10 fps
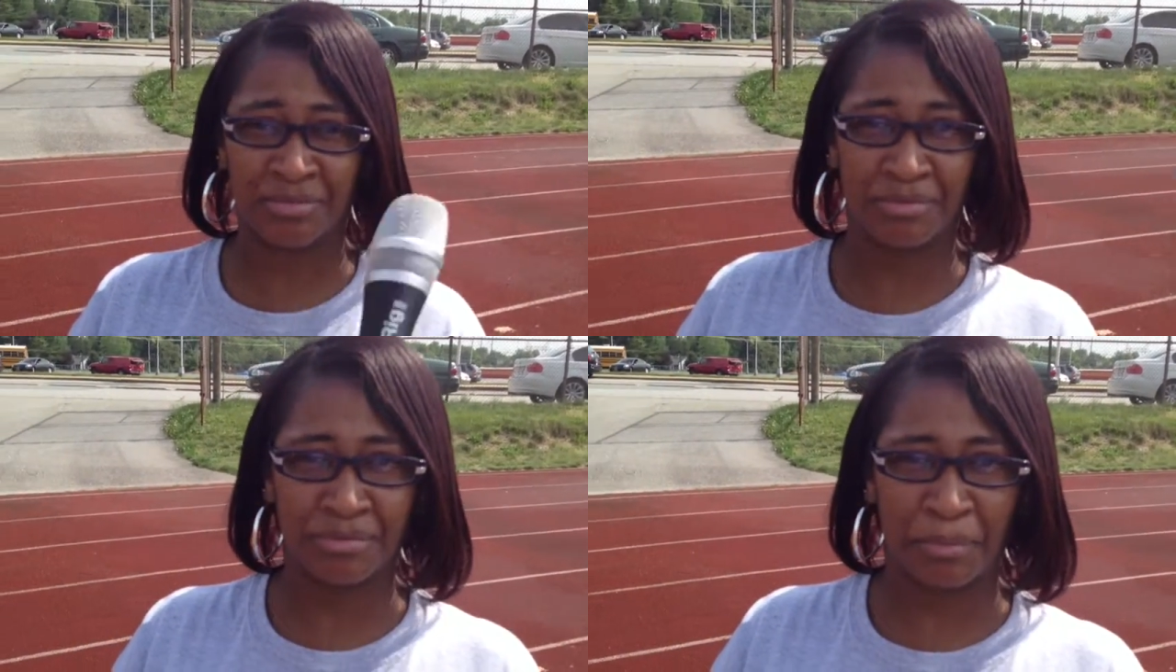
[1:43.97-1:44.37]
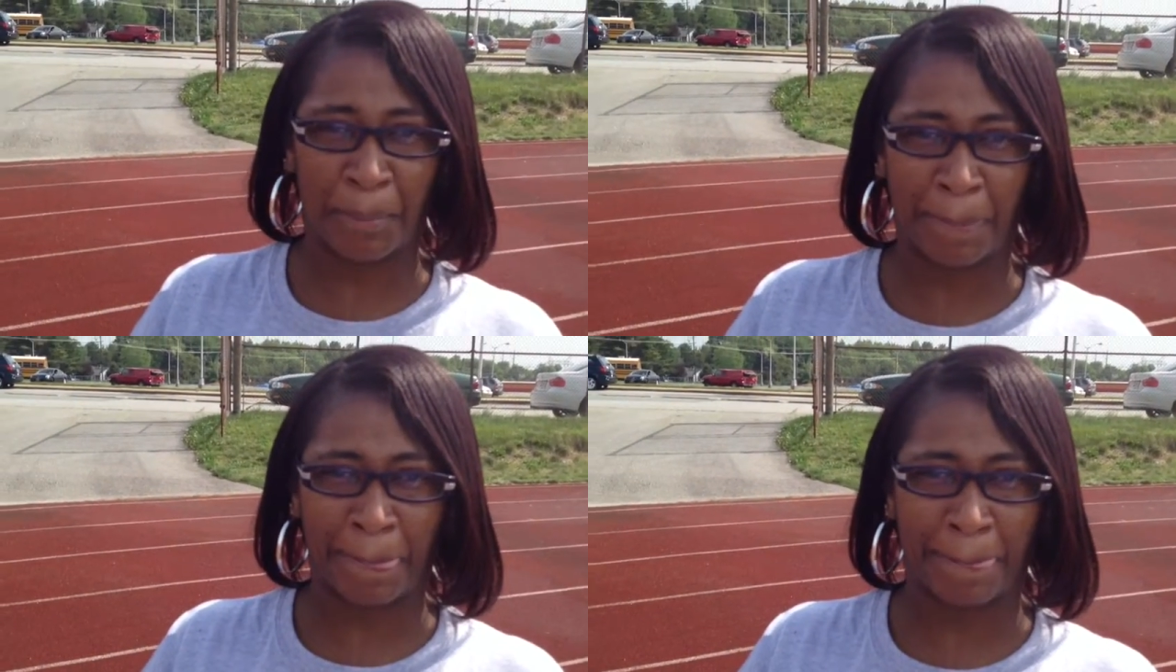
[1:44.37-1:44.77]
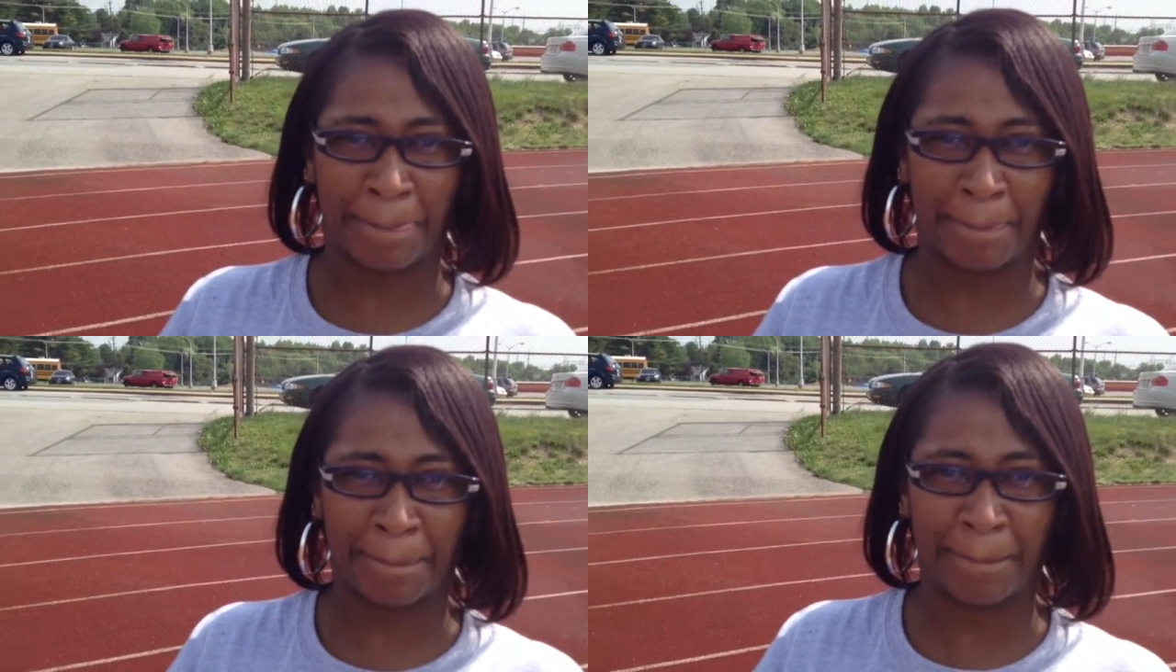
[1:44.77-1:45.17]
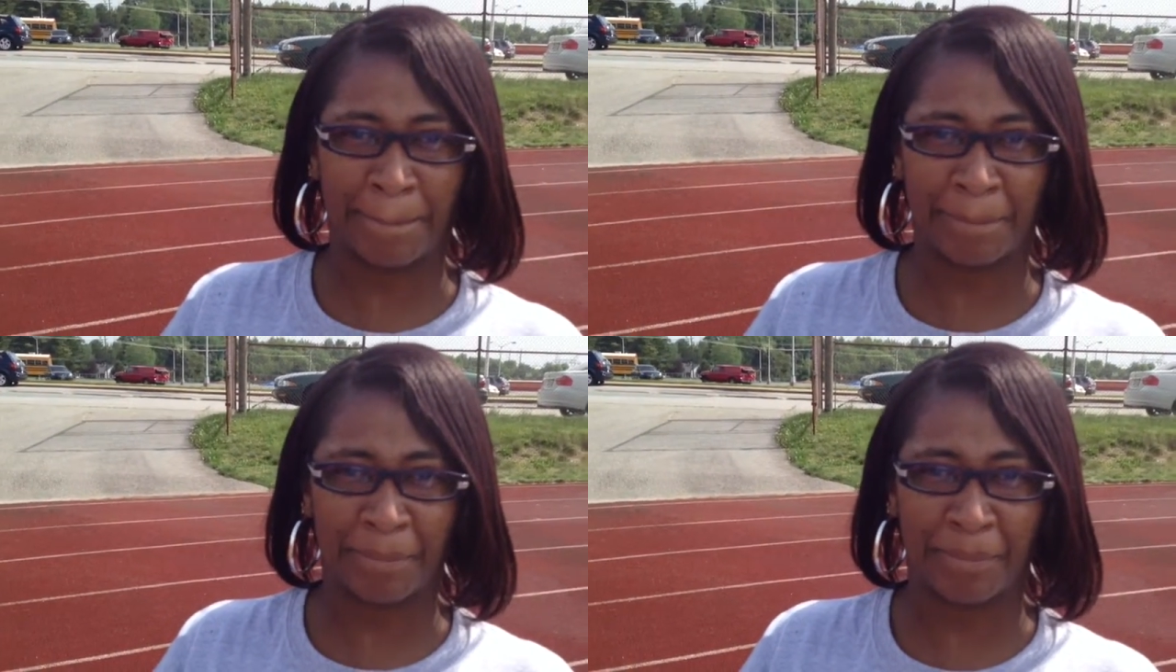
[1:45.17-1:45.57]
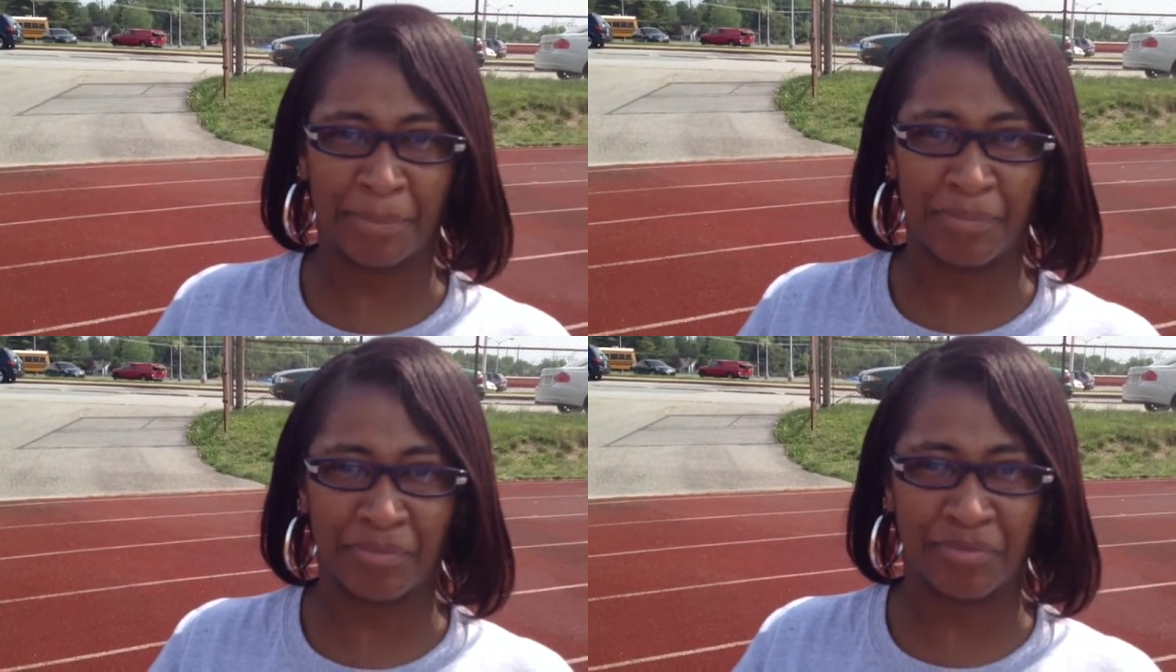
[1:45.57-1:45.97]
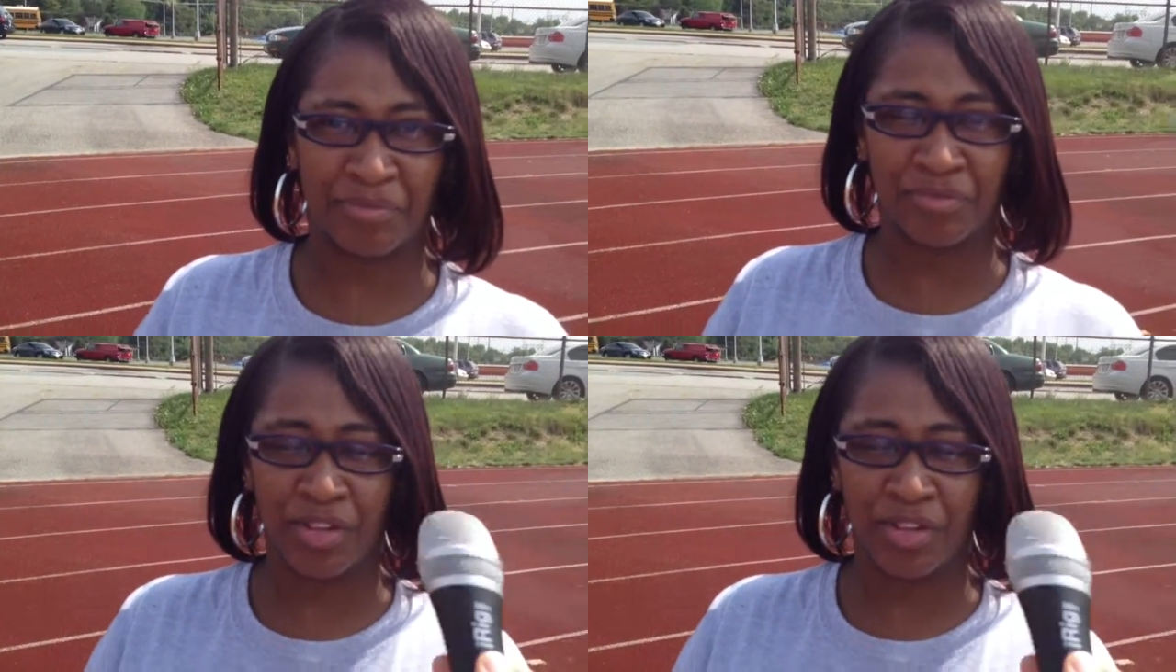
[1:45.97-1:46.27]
And no weekend laundry trips home, right?